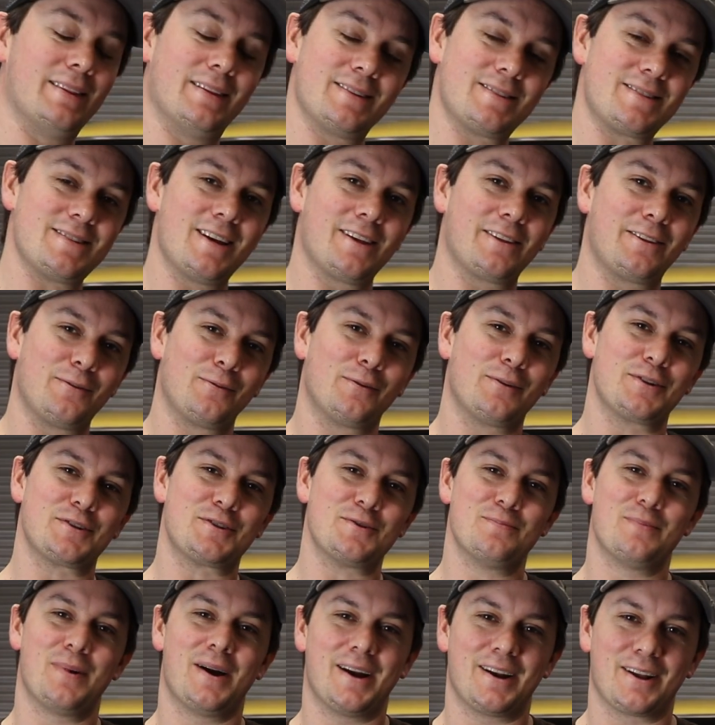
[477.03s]
There's nothing worse
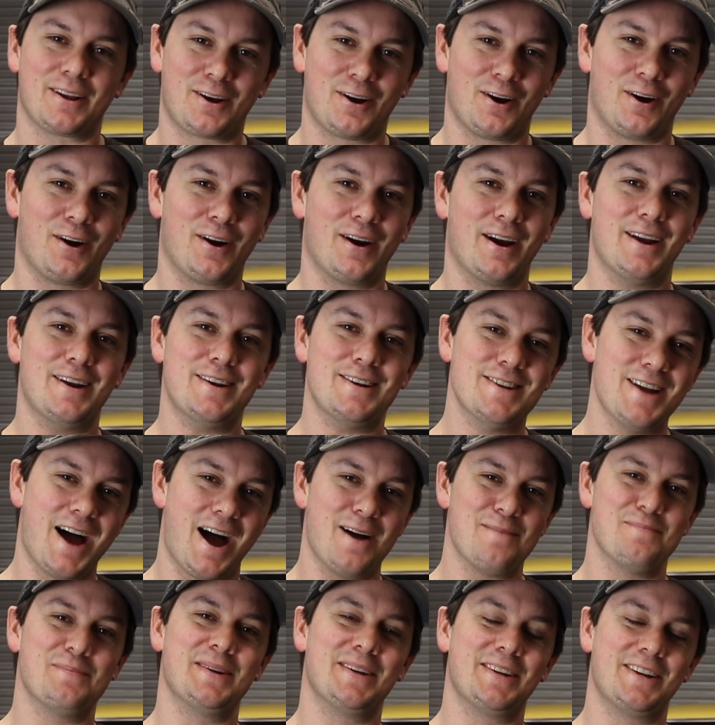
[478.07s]
than buying a car and
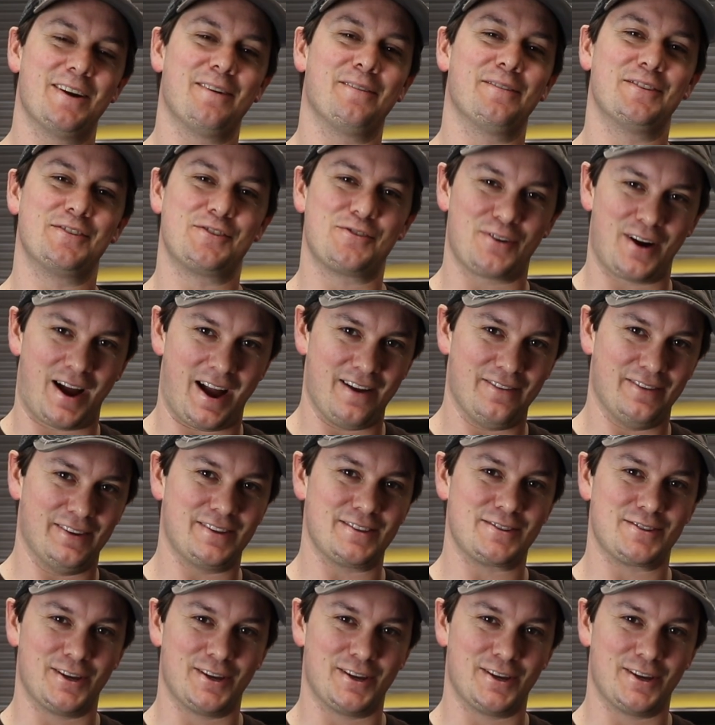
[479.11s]
not being able to drive it.